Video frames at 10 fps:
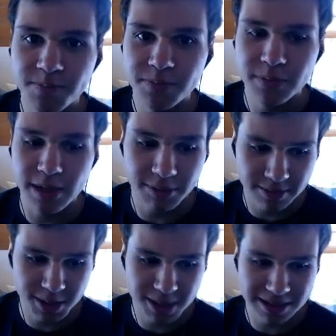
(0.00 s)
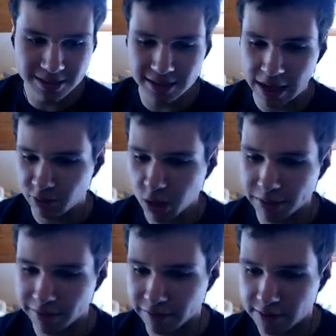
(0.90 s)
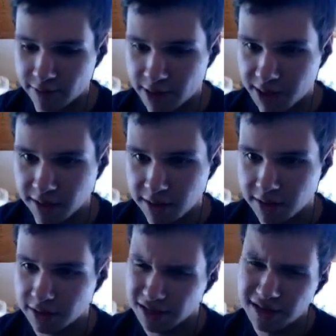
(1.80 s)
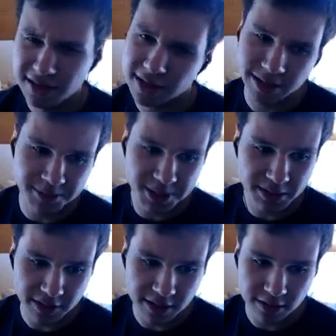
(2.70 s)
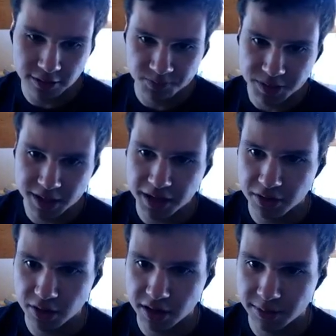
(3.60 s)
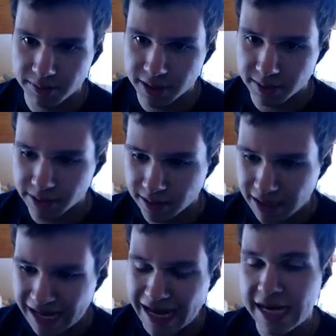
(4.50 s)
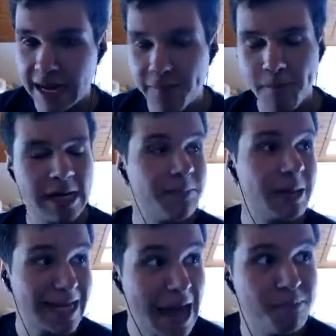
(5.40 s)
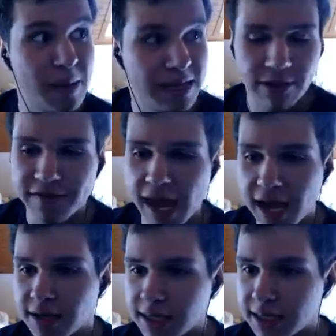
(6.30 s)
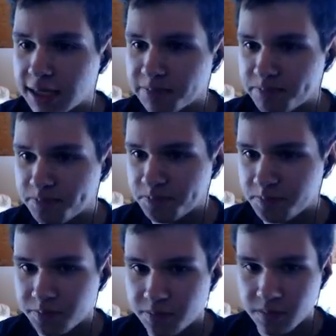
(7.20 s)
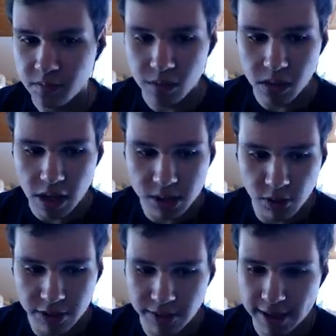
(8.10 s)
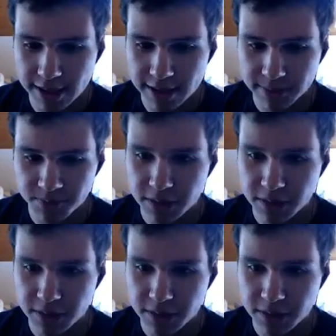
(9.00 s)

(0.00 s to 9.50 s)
Double damage. Arrgh, I was hoping for the region. Oh, double damage is fine though. Can annoy him in a bit, a bit. In the, in the mid, a bit with that. That's nice. It's really, really nice.